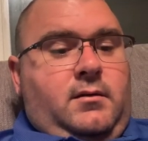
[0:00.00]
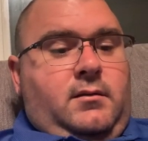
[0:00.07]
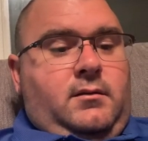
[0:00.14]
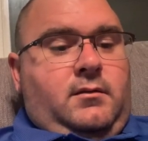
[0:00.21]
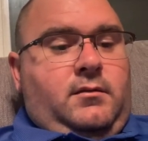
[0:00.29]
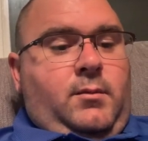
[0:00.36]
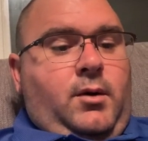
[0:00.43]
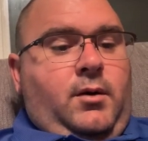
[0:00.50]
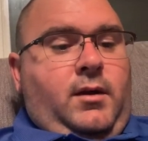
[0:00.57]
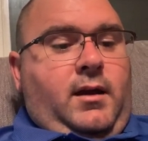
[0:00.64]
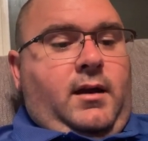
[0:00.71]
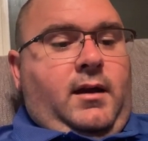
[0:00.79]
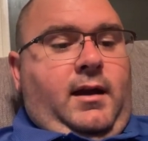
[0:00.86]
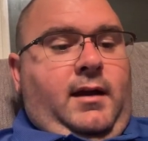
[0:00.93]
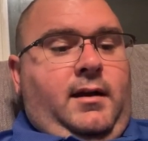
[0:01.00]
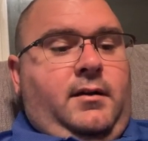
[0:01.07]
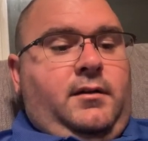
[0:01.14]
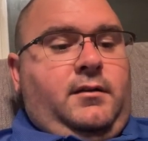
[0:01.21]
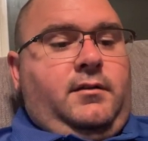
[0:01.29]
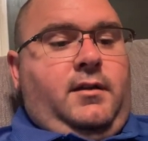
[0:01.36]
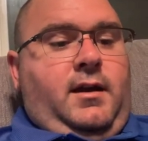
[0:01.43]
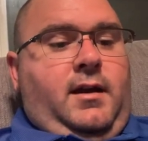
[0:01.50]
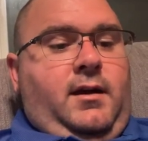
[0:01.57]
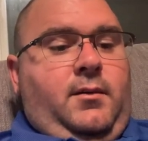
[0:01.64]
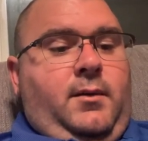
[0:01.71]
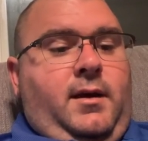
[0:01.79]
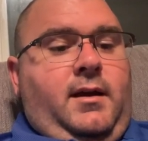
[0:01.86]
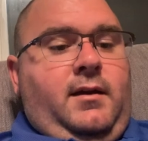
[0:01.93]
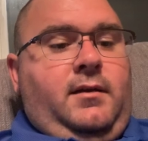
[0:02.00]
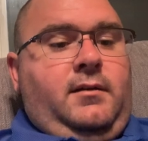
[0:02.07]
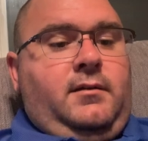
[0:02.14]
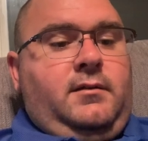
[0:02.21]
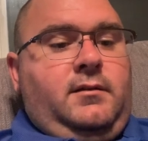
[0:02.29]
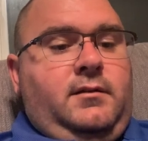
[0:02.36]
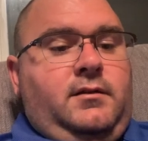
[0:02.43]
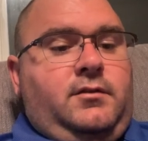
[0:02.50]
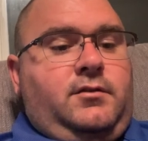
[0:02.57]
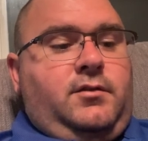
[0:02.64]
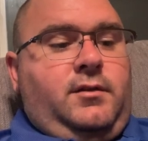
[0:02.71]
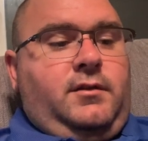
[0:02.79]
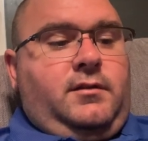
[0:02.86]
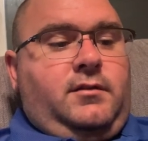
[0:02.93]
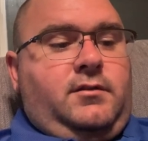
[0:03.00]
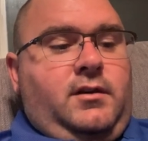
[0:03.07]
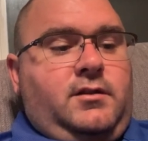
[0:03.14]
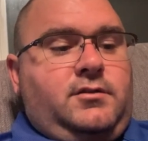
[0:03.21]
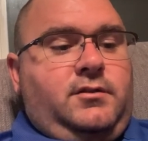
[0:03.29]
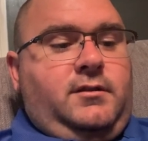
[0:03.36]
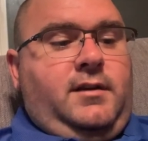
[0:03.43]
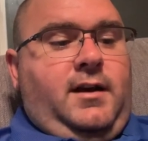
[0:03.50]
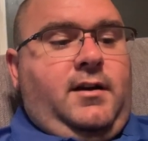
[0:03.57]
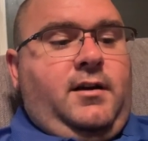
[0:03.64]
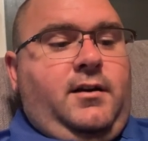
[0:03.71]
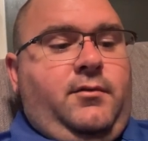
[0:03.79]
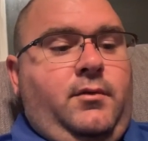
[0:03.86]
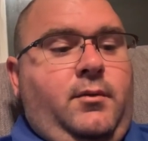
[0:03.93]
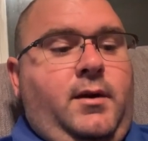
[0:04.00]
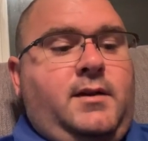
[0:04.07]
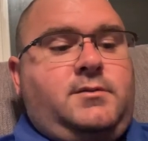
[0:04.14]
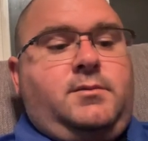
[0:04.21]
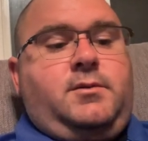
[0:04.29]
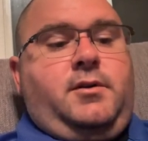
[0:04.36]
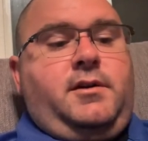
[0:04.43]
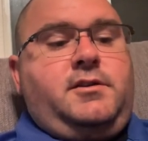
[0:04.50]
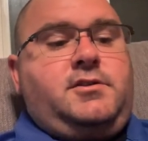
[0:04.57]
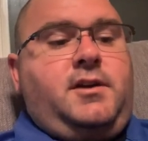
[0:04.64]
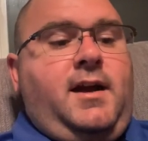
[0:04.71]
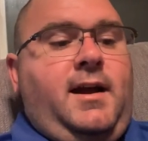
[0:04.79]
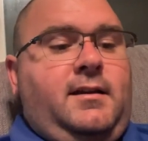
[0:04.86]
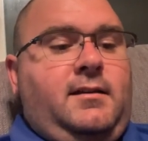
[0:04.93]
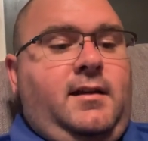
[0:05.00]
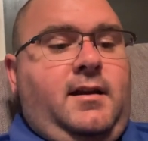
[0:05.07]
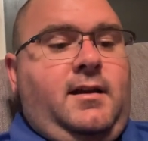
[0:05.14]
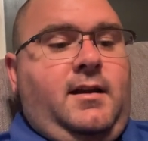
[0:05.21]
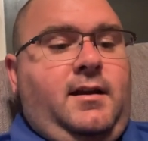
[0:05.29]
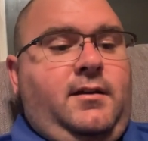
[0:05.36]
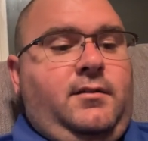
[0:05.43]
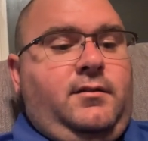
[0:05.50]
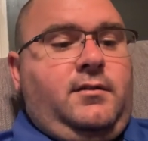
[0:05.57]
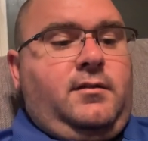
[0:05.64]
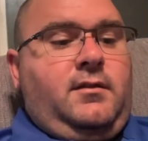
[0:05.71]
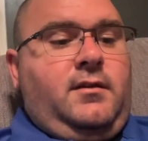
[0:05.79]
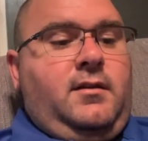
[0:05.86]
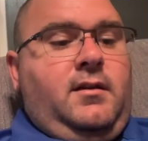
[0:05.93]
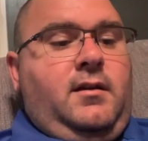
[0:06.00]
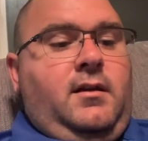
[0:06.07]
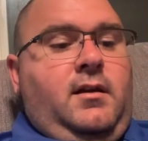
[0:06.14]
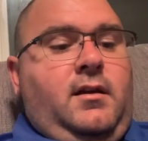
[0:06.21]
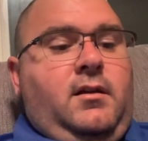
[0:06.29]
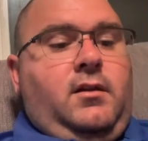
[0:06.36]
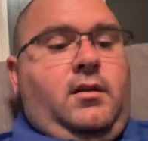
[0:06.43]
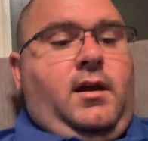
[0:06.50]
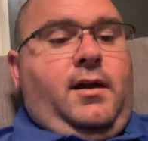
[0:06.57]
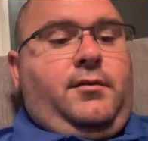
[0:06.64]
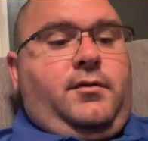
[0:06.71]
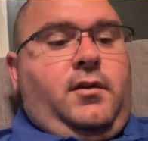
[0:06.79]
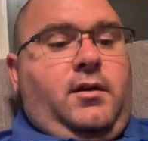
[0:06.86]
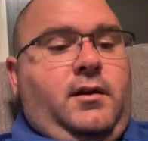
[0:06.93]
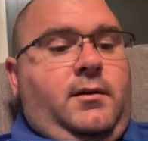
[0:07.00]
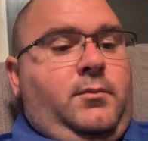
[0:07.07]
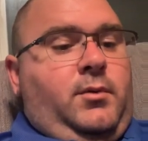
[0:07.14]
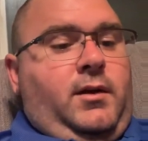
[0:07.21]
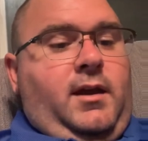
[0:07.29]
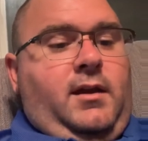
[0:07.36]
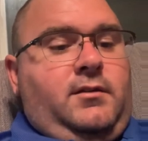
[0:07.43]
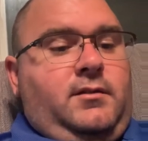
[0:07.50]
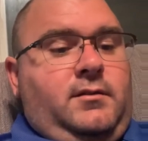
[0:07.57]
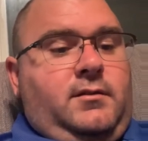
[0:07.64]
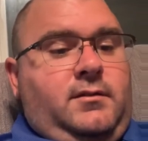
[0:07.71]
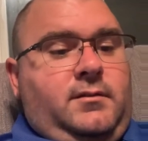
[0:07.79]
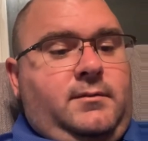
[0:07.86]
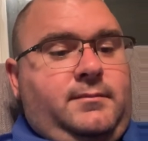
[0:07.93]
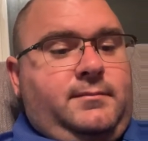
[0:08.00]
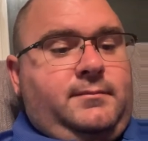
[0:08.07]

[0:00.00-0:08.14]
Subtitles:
Smoke enters the airway and destroys the structural integrity of the respiratory tract that has lifelong implications.